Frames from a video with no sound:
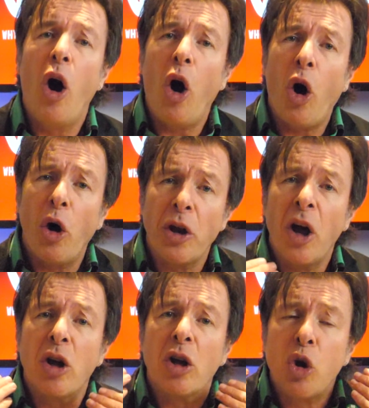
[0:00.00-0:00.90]

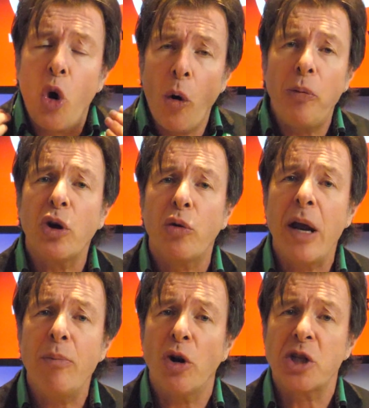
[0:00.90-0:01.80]
on corporate
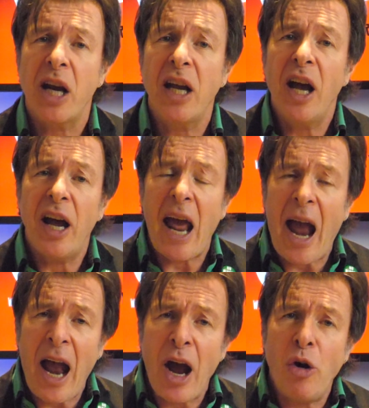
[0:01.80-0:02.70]
greenwashing
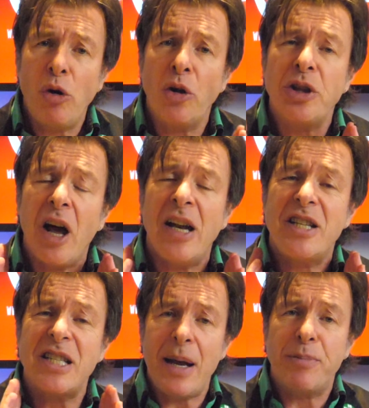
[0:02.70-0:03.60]

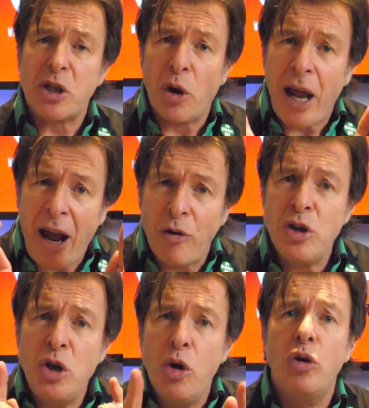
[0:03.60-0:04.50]
and tips on how
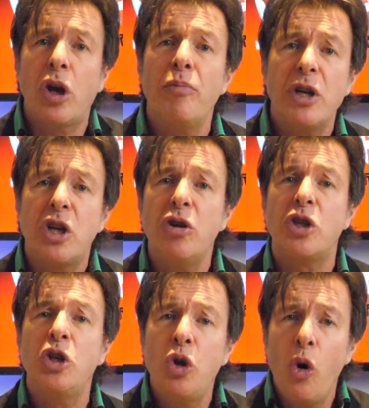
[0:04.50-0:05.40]
you can
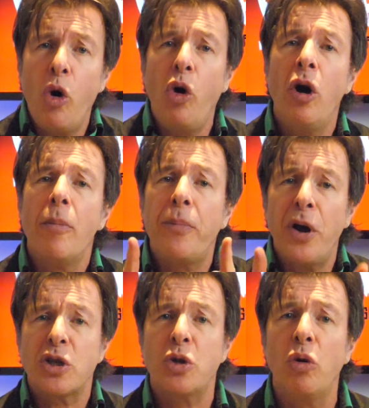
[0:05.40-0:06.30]
reduce your
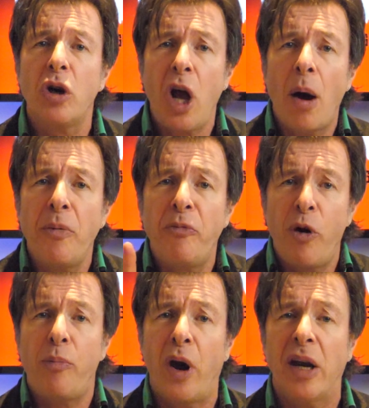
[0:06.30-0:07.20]
personal carbon
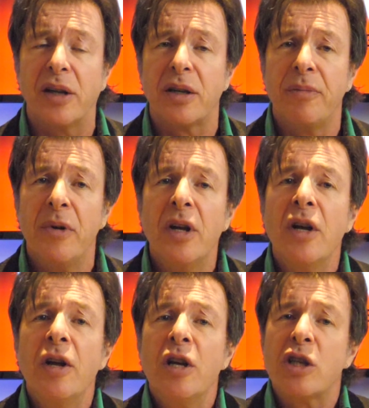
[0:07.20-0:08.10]
footprint.
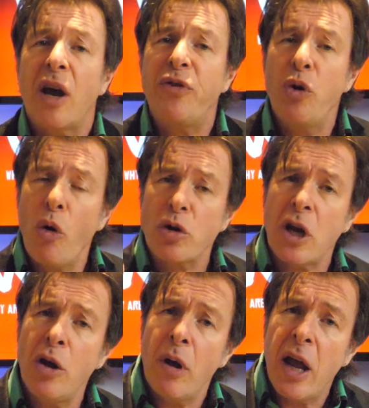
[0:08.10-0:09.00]
So if you
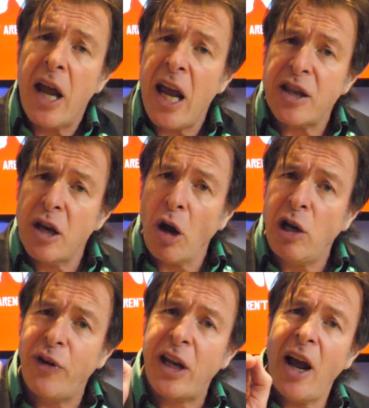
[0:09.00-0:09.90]
also hit the
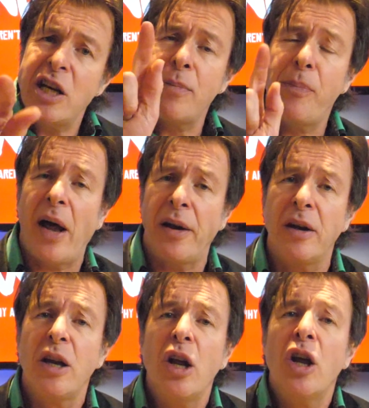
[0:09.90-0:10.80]
notification
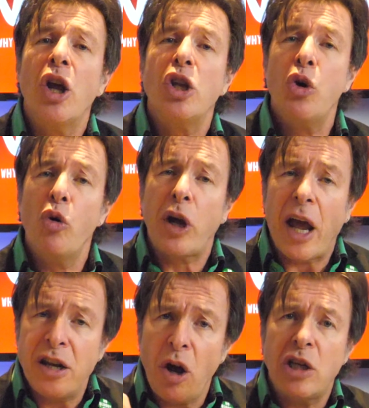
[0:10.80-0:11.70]
button, you will
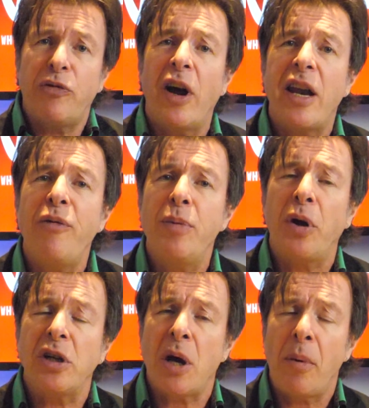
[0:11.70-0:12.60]
get notified every
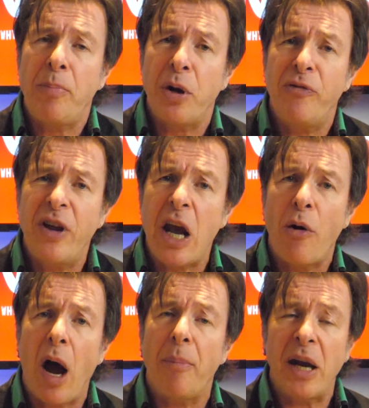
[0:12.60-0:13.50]
time I put a video
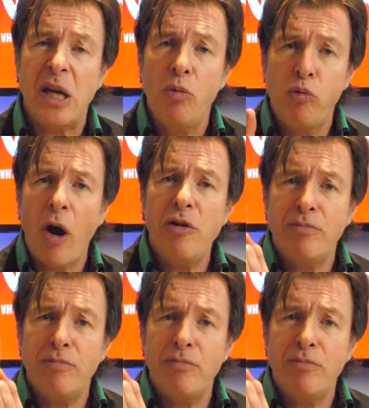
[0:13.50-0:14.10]
up and you won't